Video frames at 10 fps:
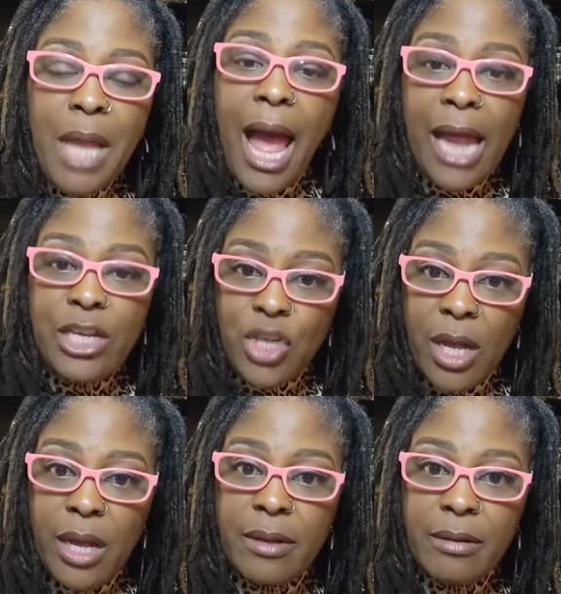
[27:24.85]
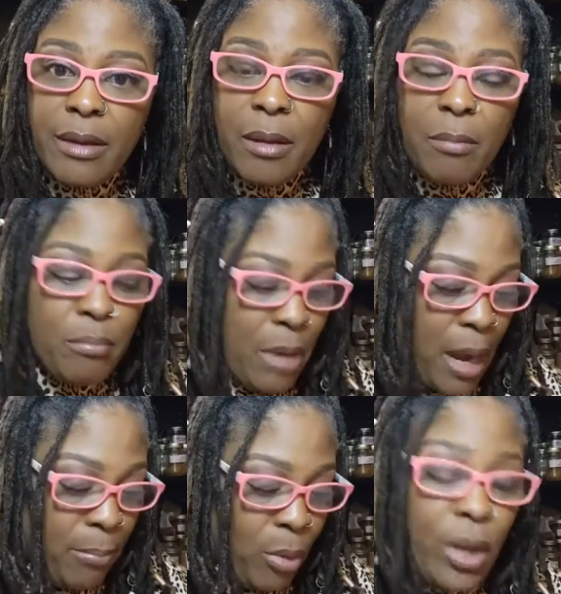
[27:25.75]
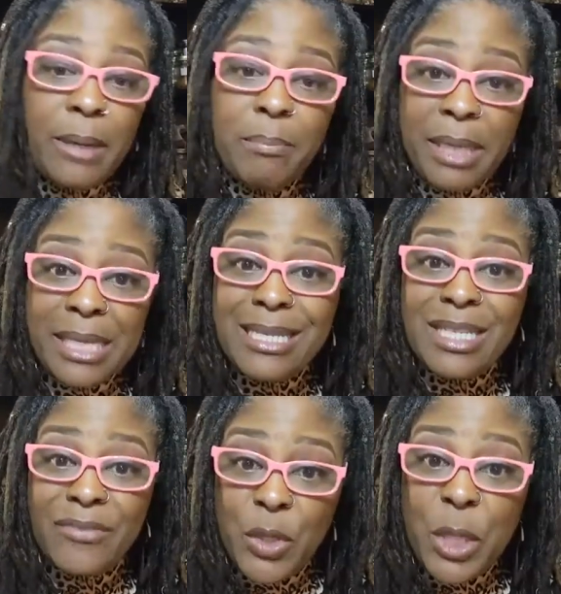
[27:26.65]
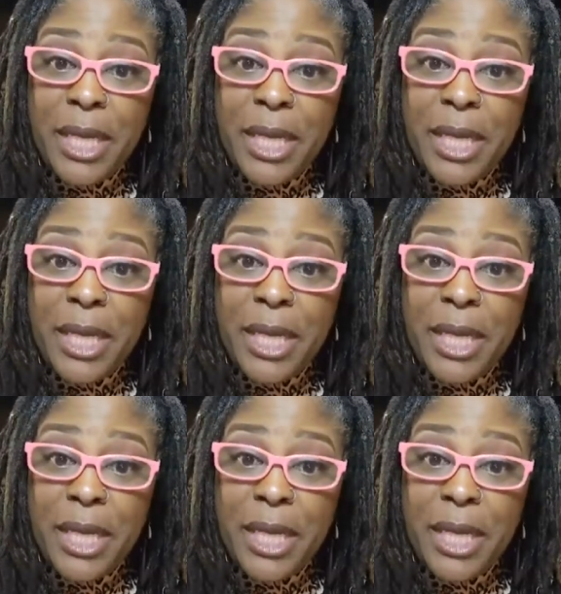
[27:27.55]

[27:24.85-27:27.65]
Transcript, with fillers: High John uh, broken in pieces if you can